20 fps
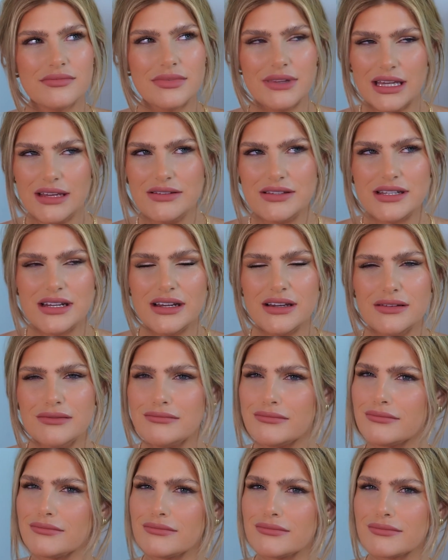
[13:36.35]

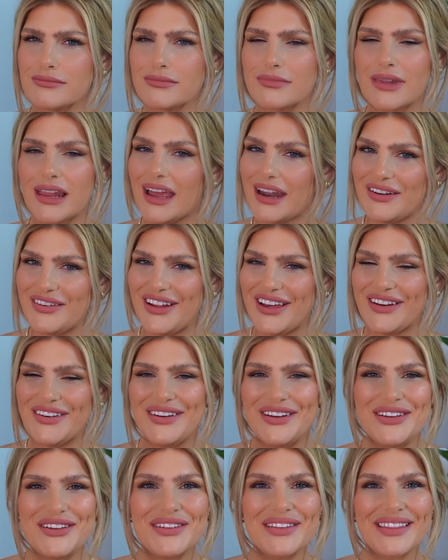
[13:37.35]
Lifestyle? I don't
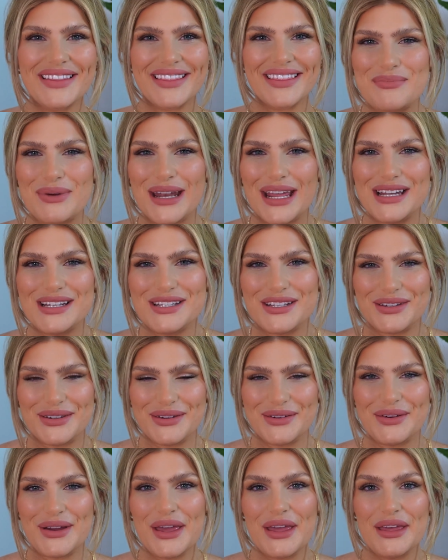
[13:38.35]
know. But I
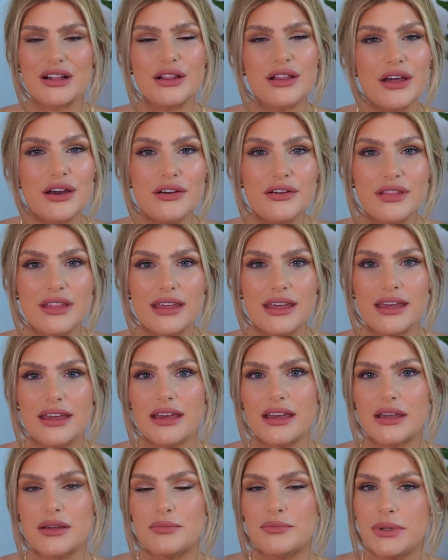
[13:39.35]
do
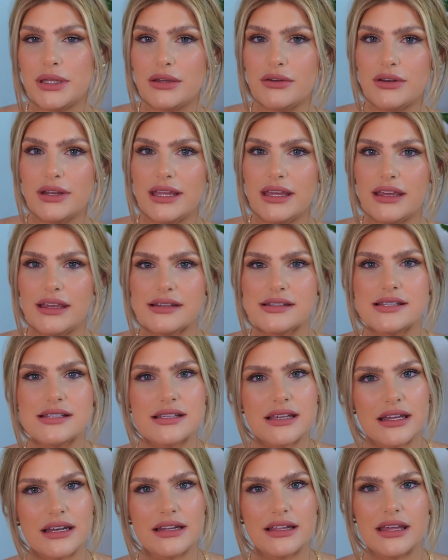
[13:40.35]
clothing, beauty,
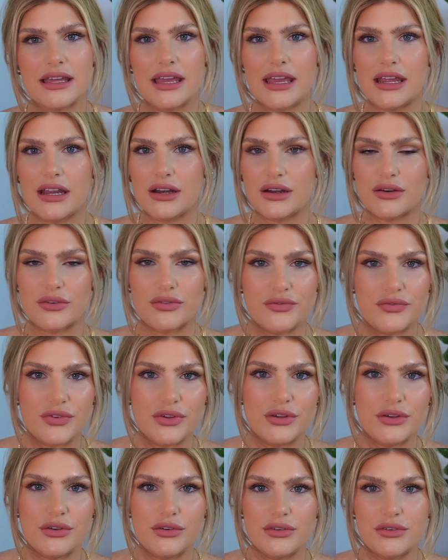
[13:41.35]
skincare,
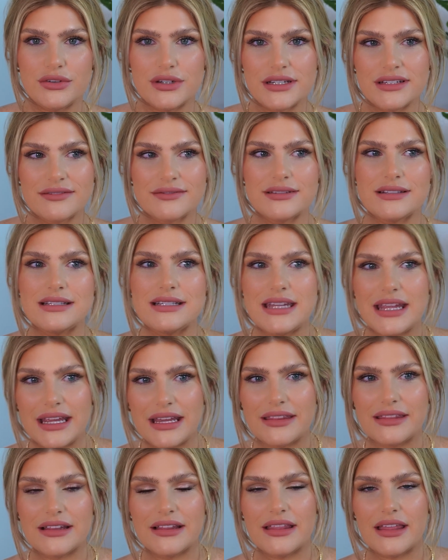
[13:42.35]
food,
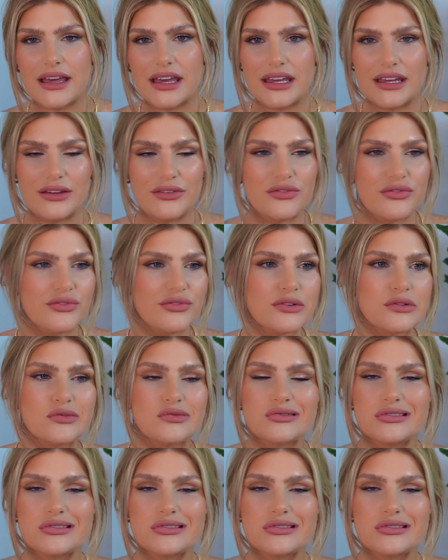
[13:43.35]
day in the life.